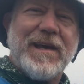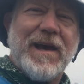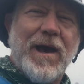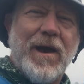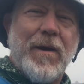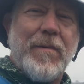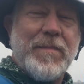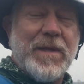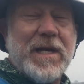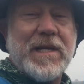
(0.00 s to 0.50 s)

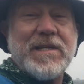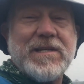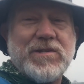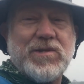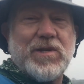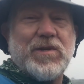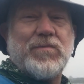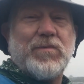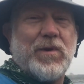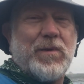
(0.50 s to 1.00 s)
In
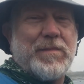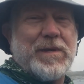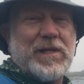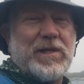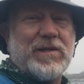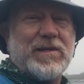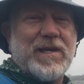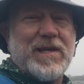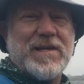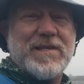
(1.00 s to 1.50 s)
addition, we'll be
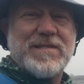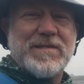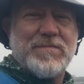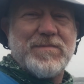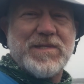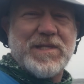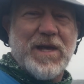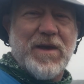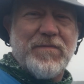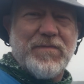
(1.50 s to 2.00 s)
looking at some
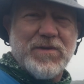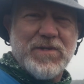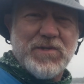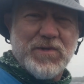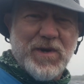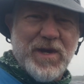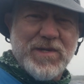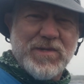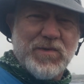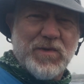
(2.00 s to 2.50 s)
stuff in
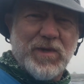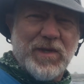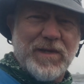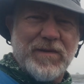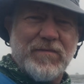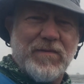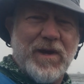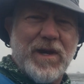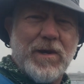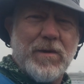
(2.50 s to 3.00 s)
terrestrial
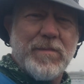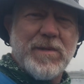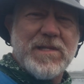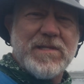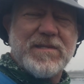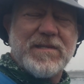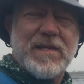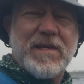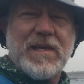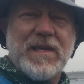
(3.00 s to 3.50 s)

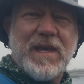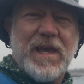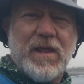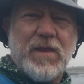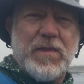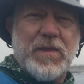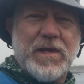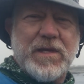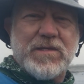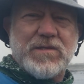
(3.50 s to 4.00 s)
environments and
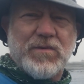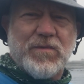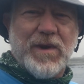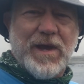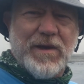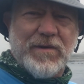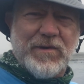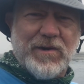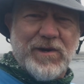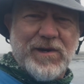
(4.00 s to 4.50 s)
things
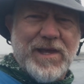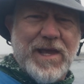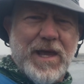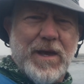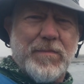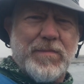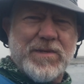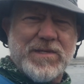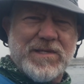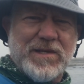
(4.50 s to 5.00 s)
around our
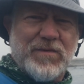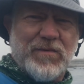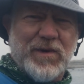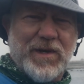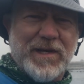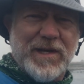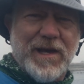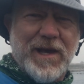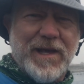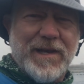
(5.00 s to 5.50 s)
campus and
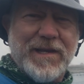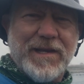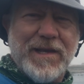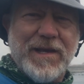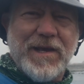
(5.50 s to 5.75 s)
whatnot.